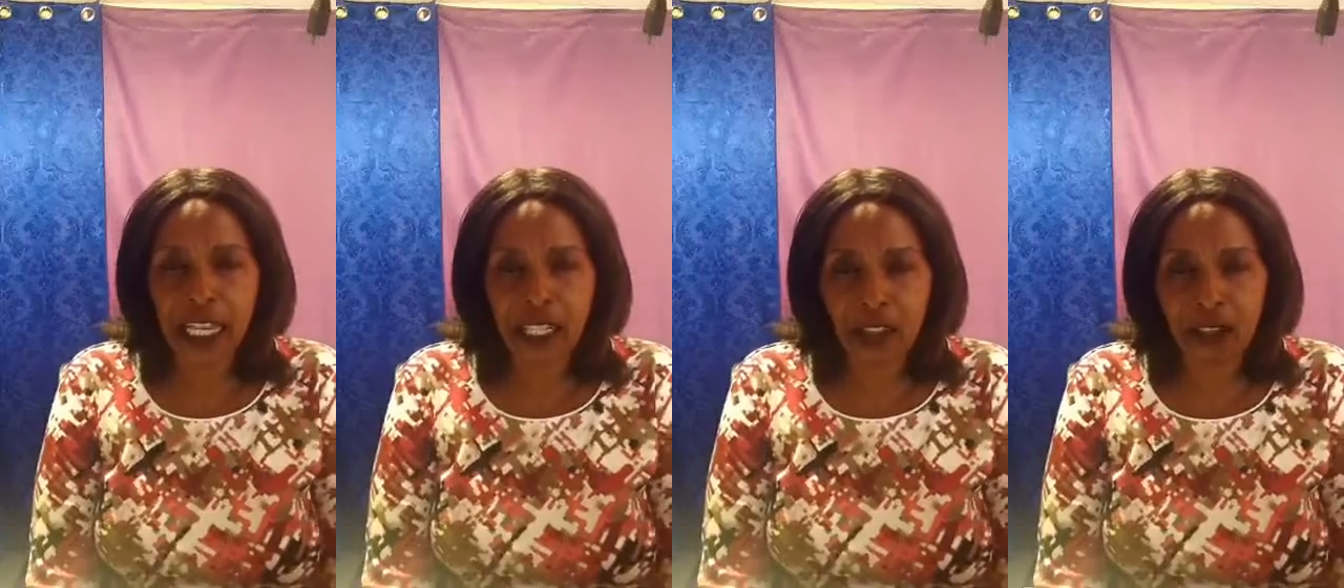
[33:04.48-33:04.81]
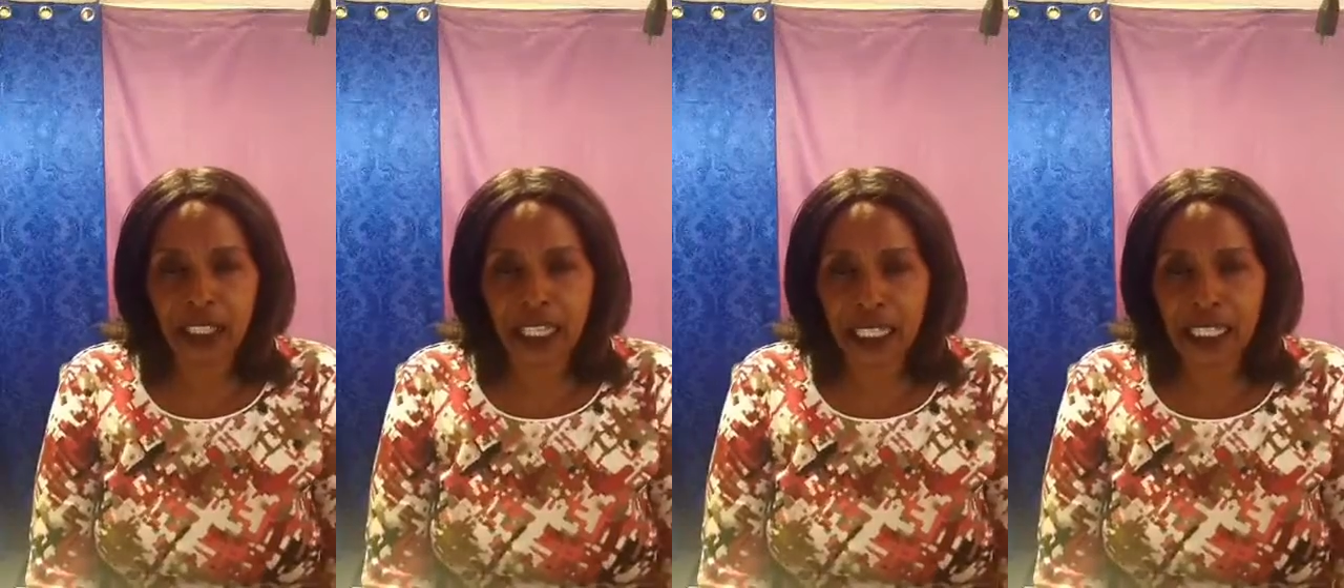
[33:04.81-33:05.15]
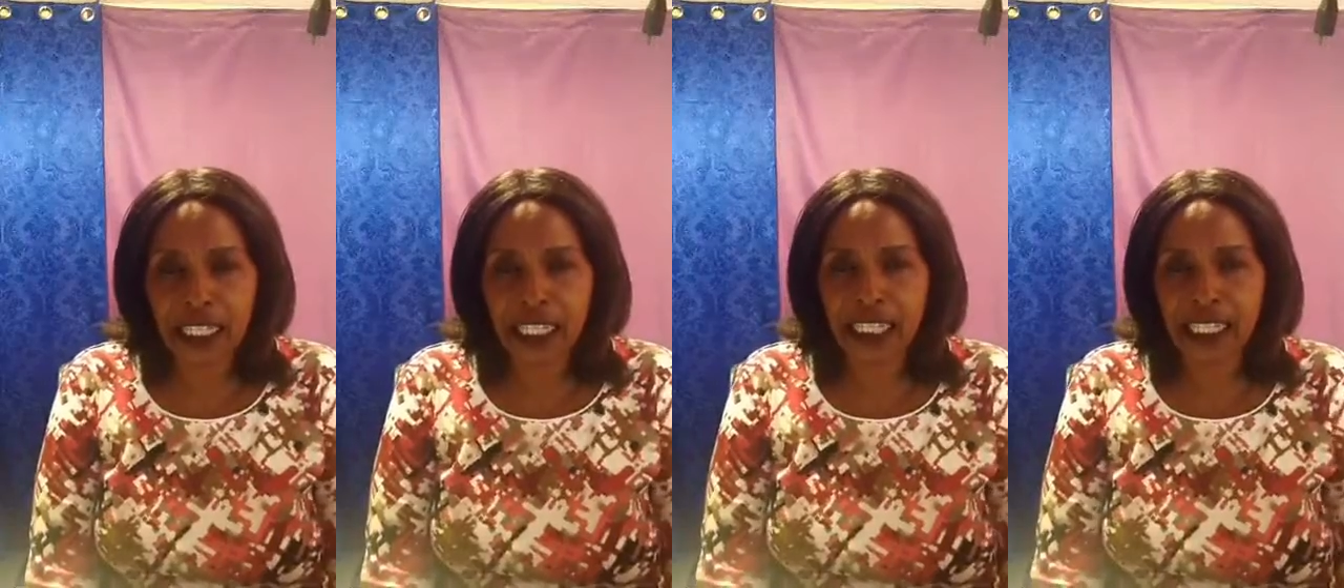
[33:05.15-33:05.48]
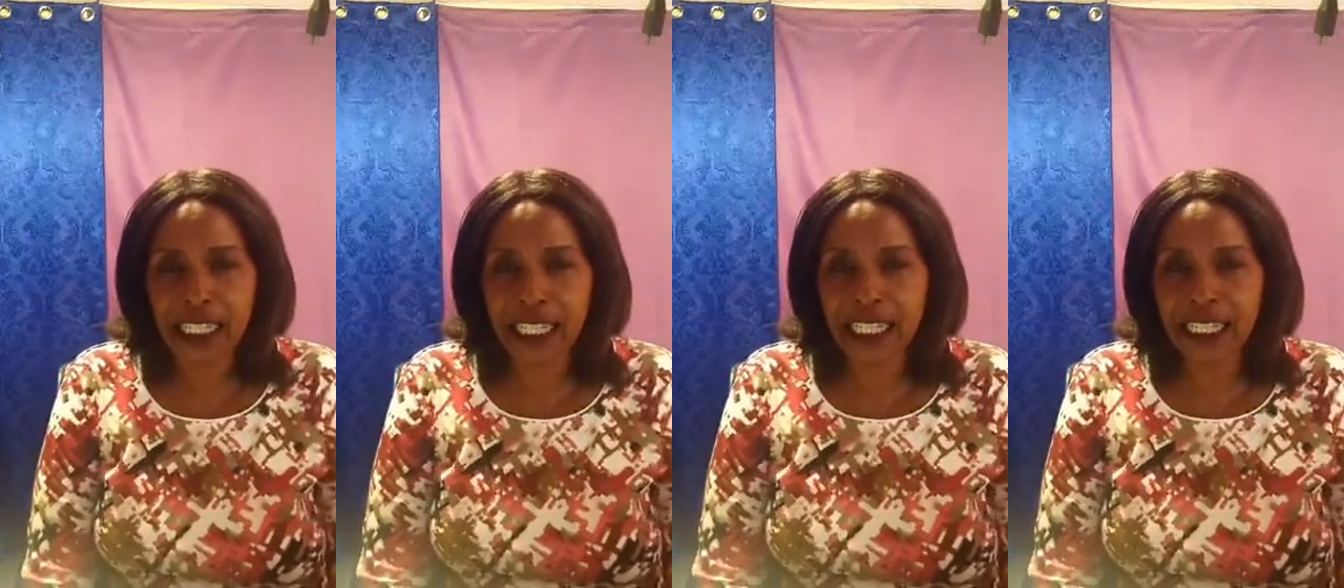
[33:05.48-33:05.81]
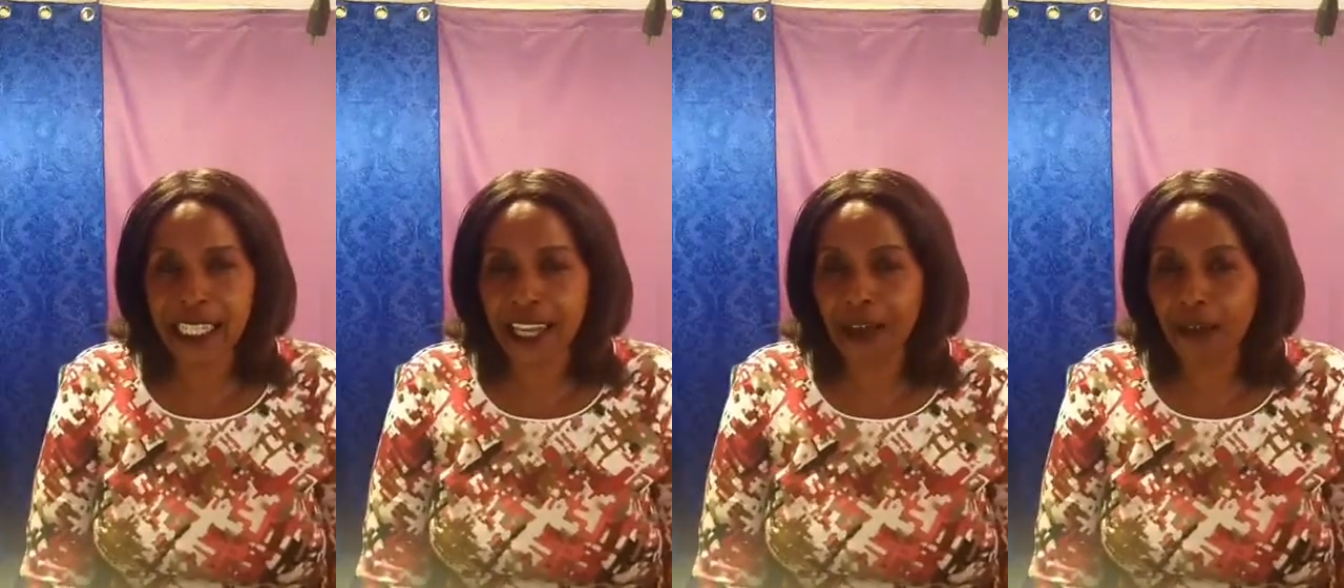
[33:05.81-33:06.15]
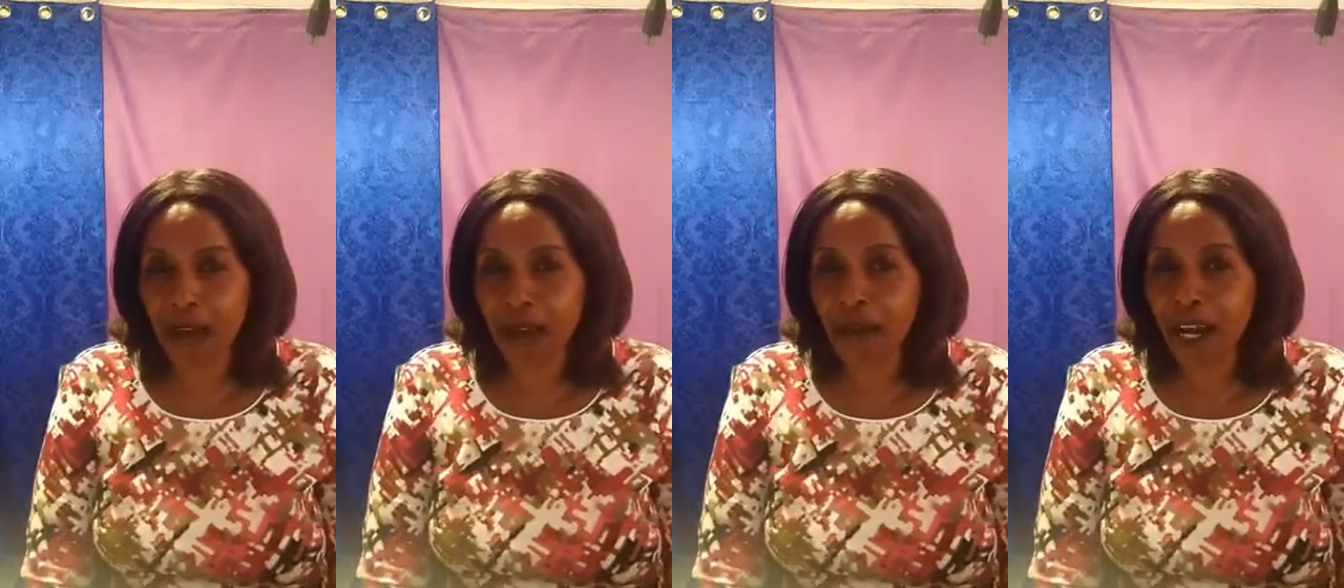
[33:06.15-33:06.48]
Dr. Christine Isiki, saying
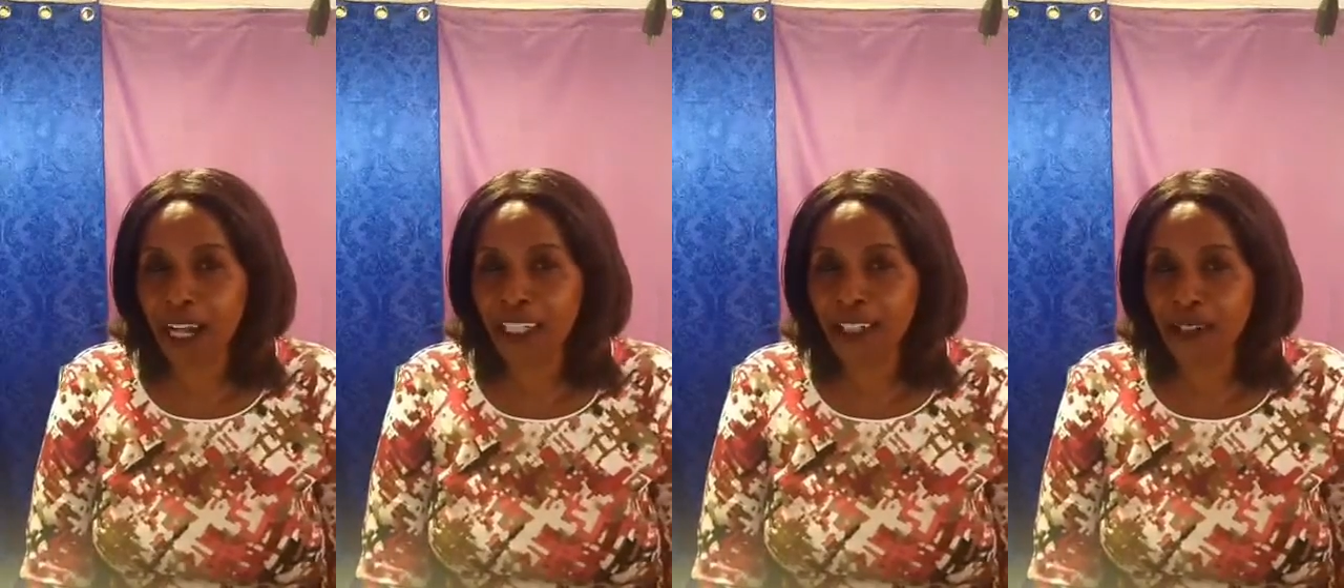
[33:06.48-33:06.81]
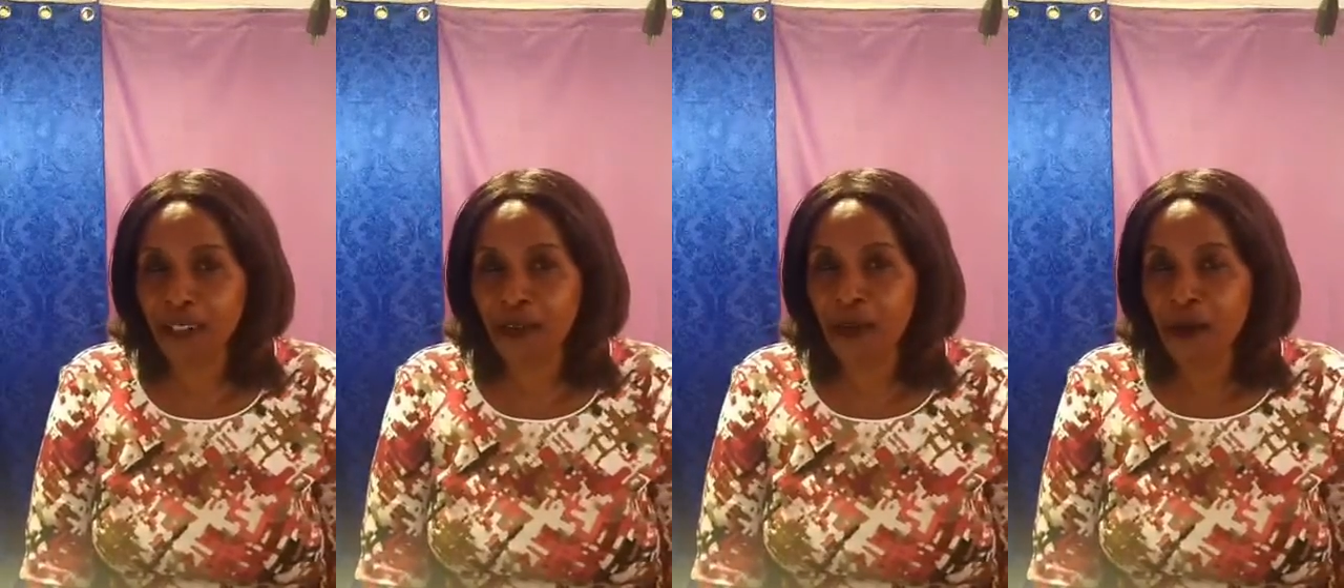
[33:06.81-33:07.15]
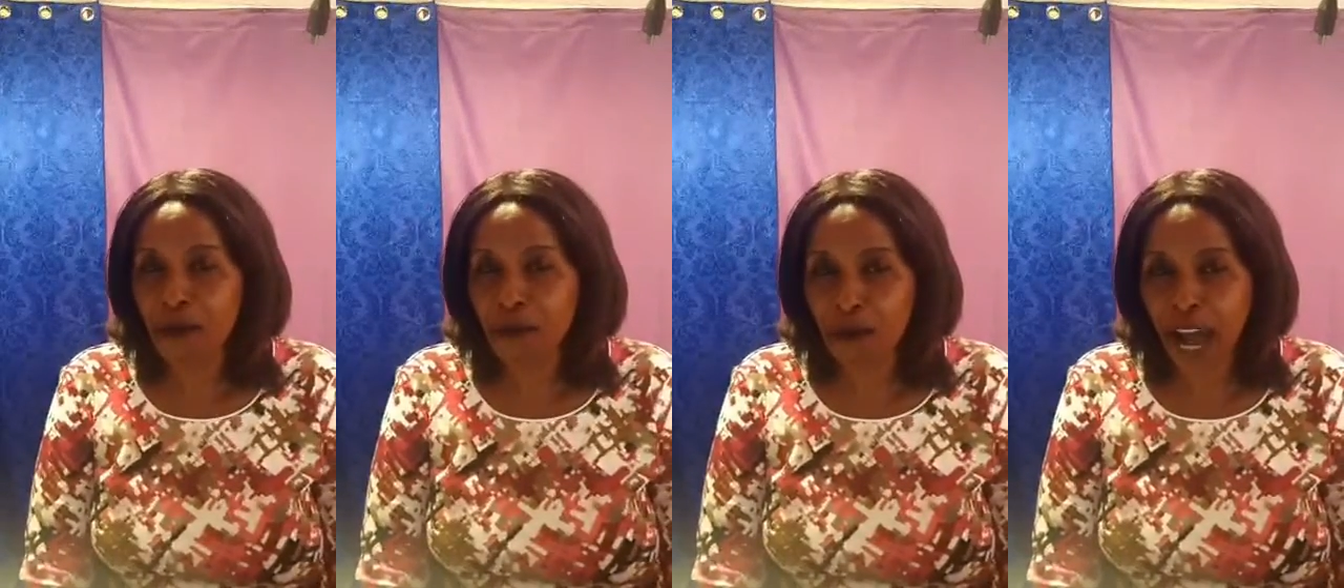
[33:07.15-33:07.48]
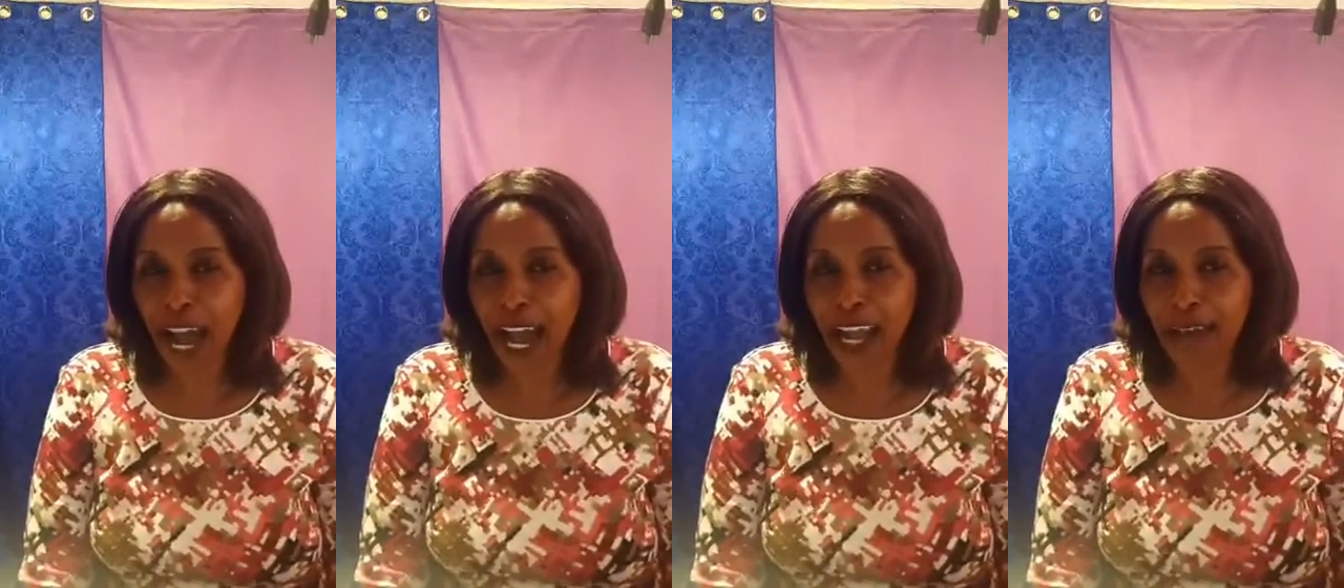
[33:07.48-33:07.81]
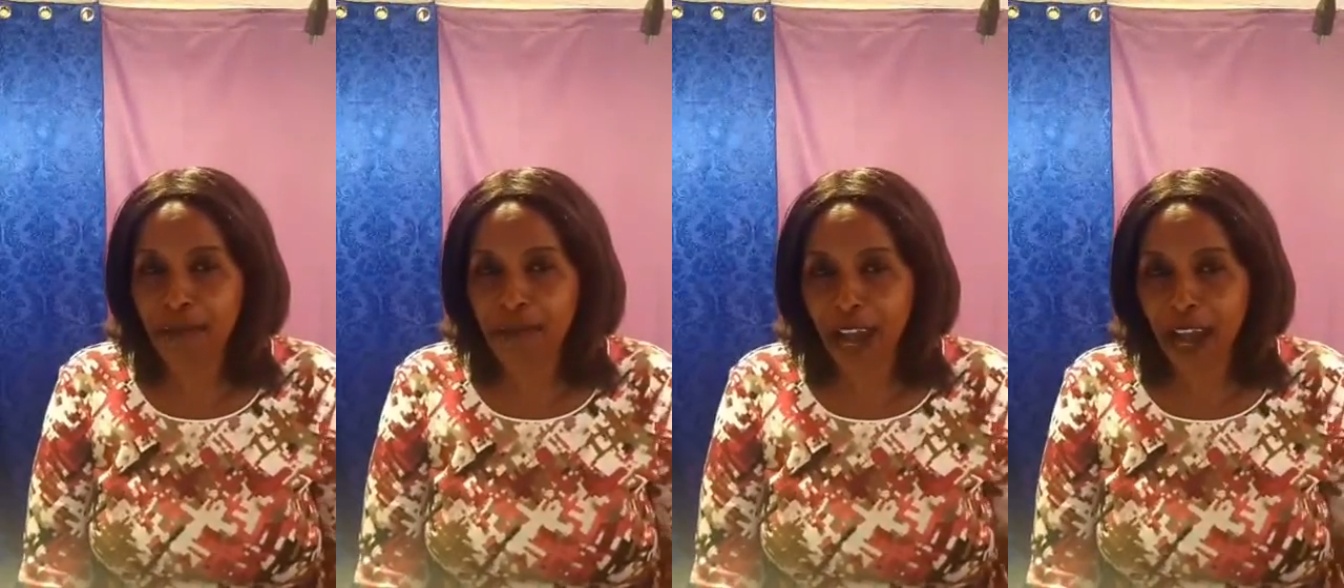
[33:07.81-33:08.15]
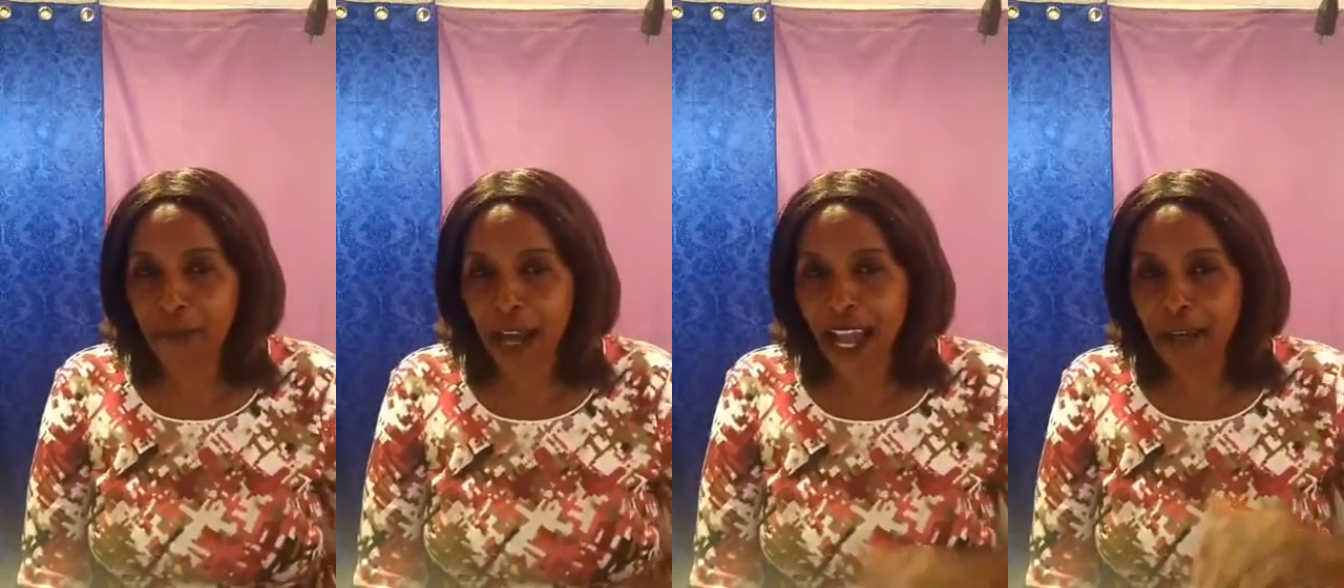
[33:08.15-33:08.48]
bye-bye to you. Bye, bye,
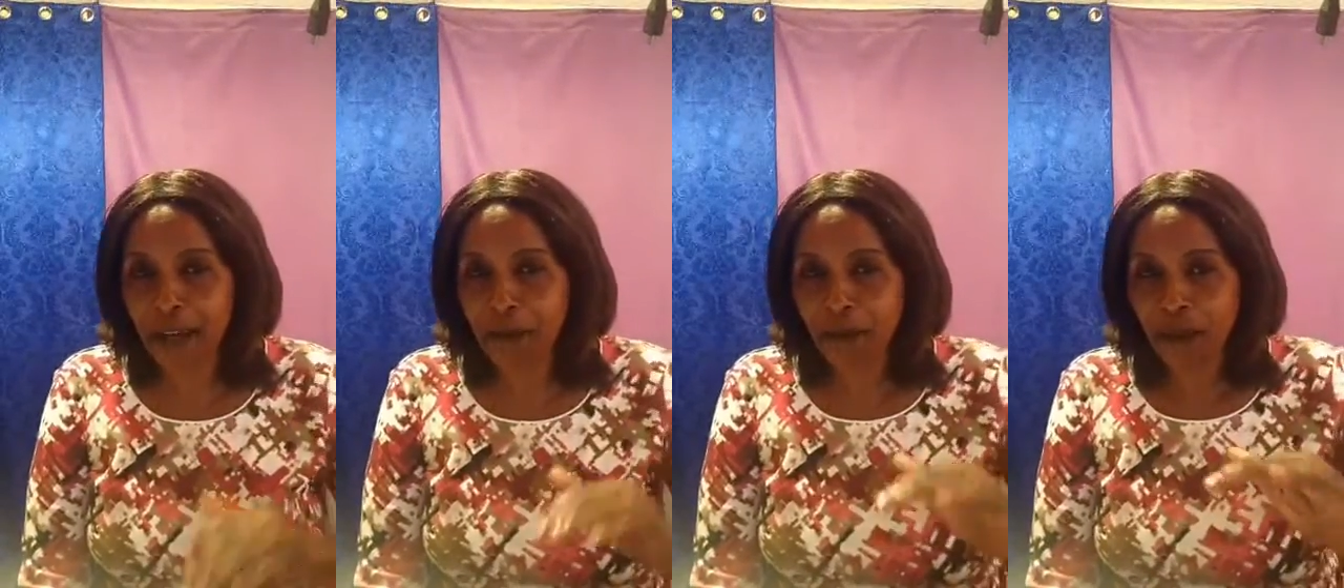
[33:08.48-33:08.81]
bye.